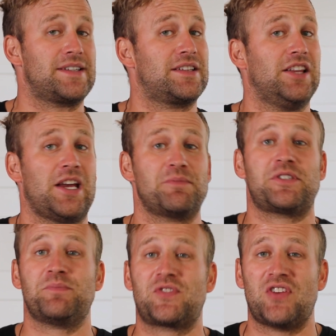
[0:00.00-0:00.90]
claims
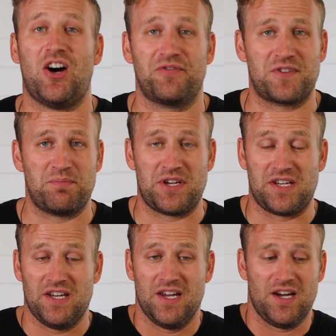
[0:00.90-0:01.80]
himself to
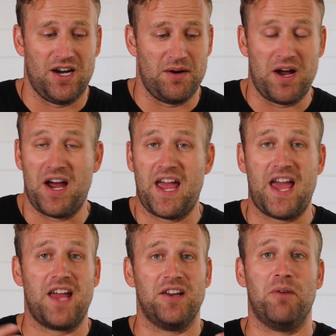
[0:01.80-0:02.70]
be
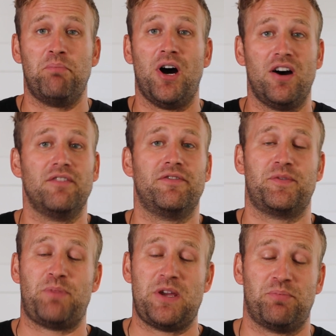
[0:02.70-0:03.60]
ahead
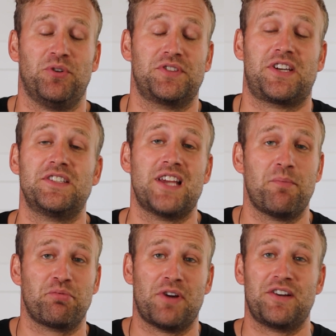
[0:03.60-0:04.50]
above people,
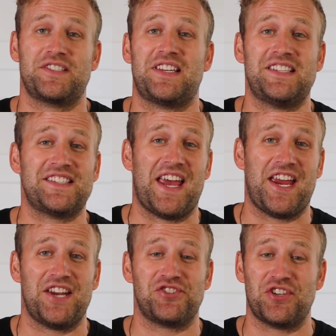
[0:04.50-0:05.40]
contemporaries his
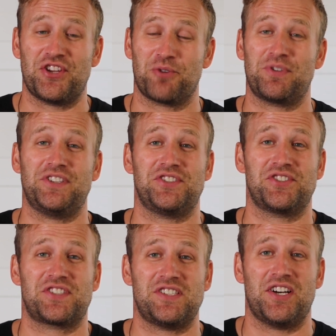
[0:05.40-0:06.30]
age in their
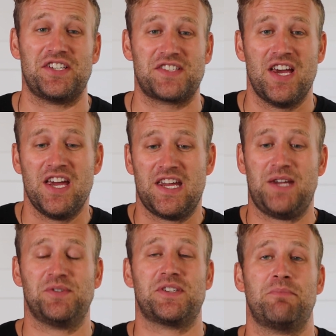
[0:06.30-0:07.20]
religious studies.
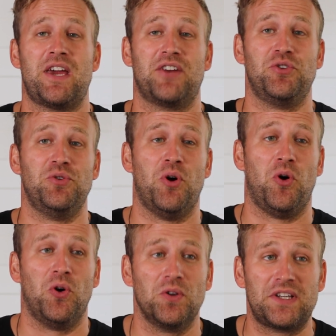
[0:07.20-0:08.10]
He was a man who
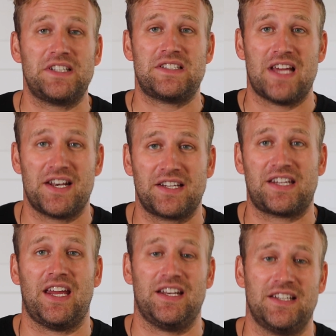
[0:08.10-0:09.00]
wholly
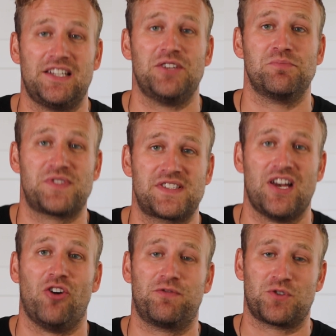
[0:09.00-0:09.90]
dedicated
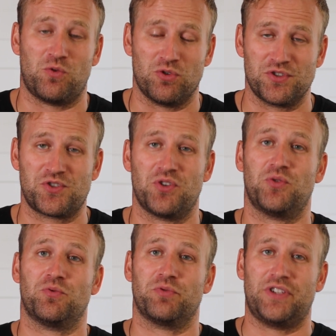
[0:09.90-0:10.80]
himself towards
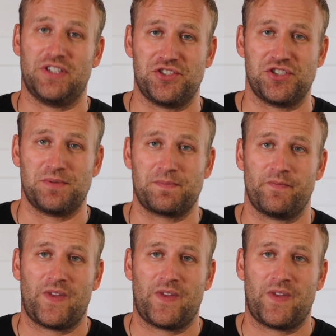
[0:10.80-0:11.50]
religion.